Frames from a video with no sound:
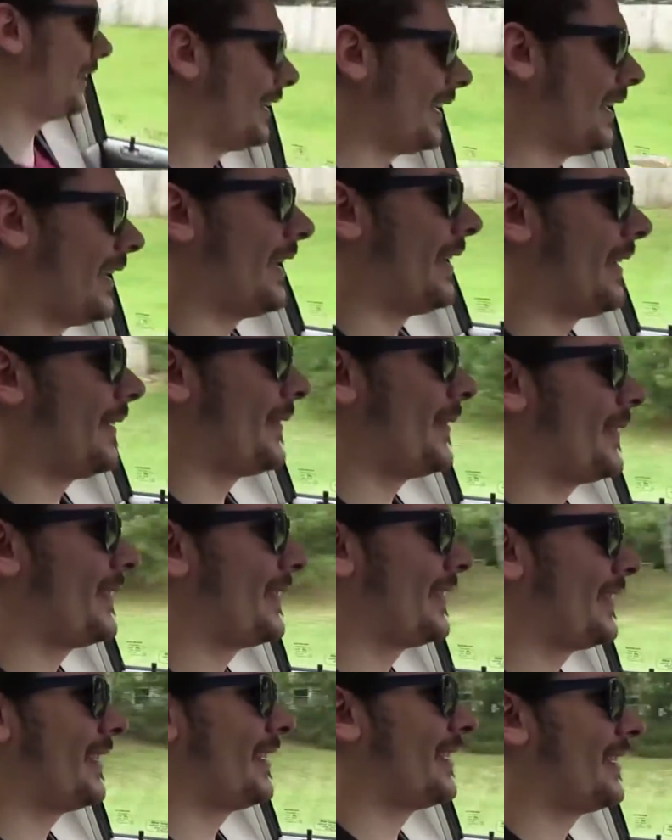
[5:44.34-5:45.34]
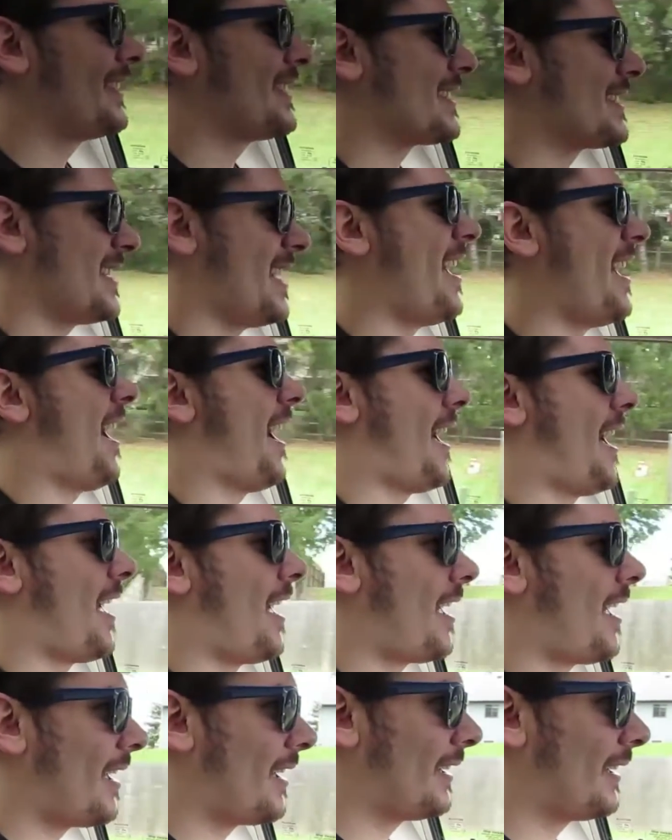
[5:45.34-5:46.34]
A TARDIS one? Yeah. That
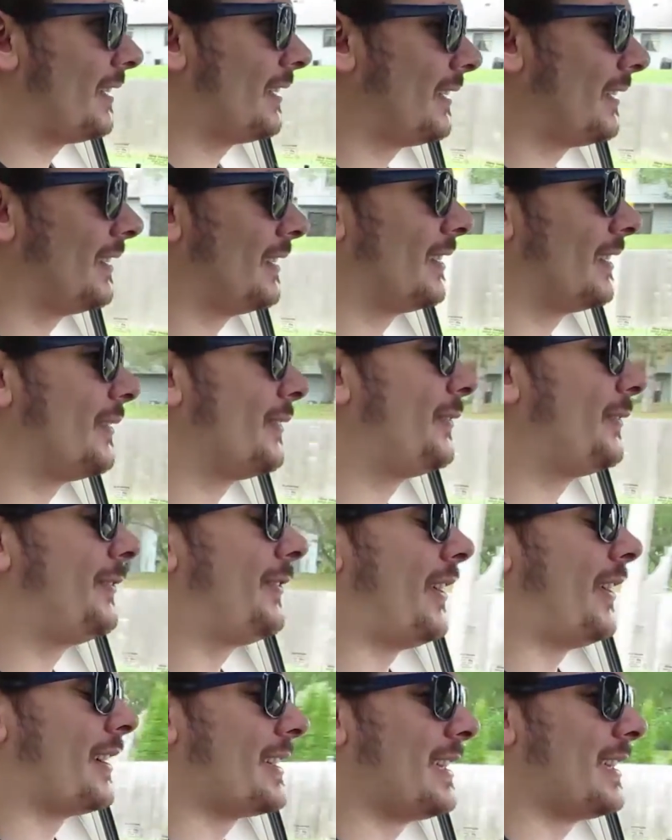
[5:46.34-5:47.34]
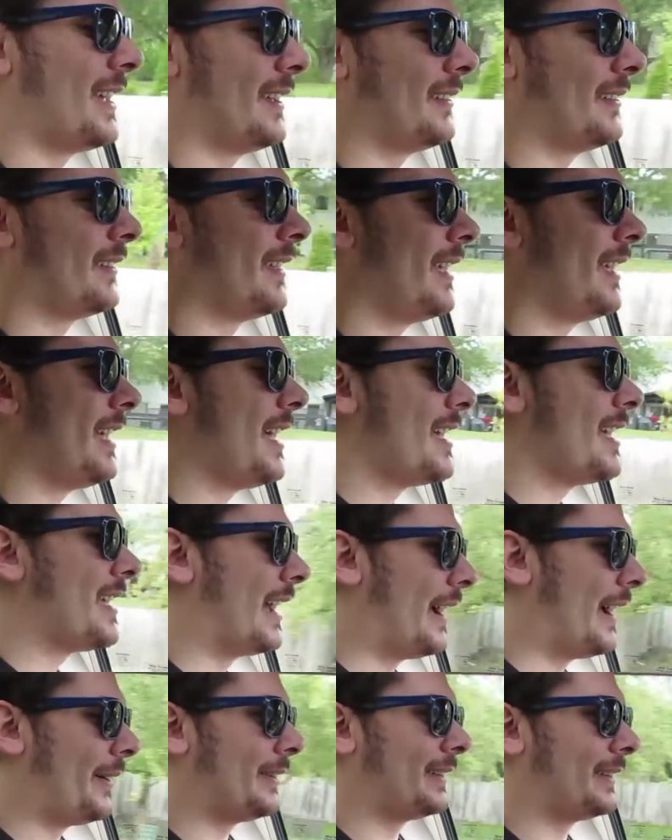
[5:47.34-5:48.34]
looks like a TARDIS or Fuck with a yes. TARDIS yeah.
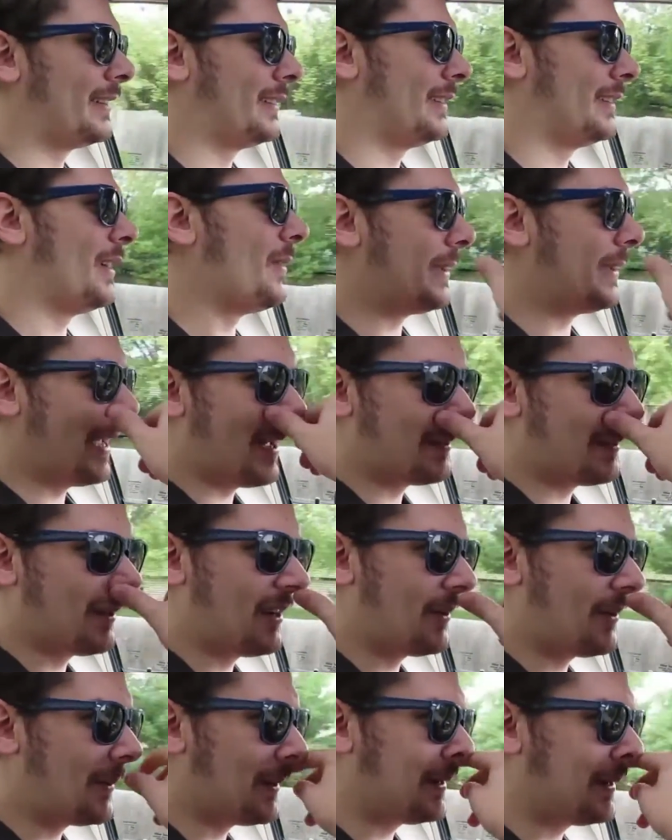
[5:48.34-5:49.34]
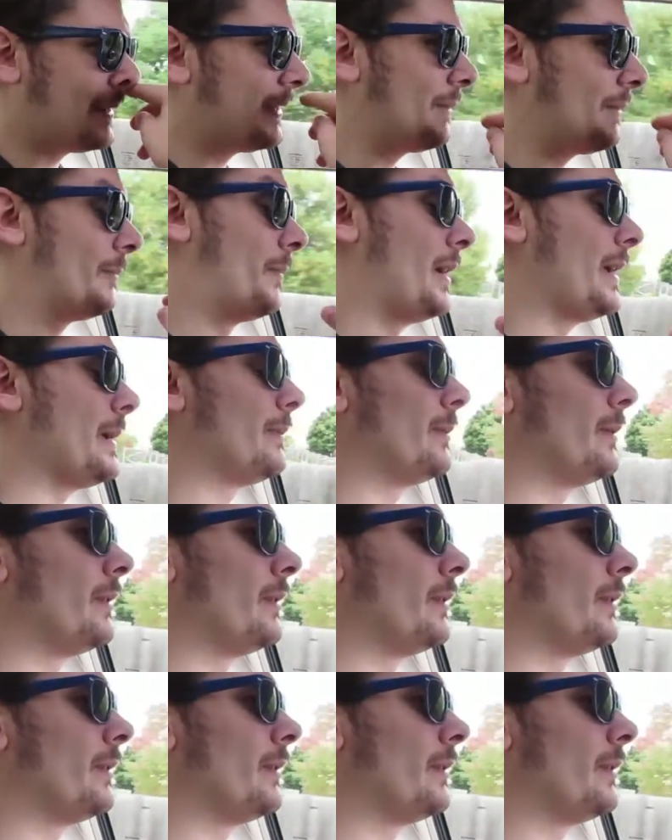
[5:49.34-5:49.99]
on it. No, yeah, no, I want maybe.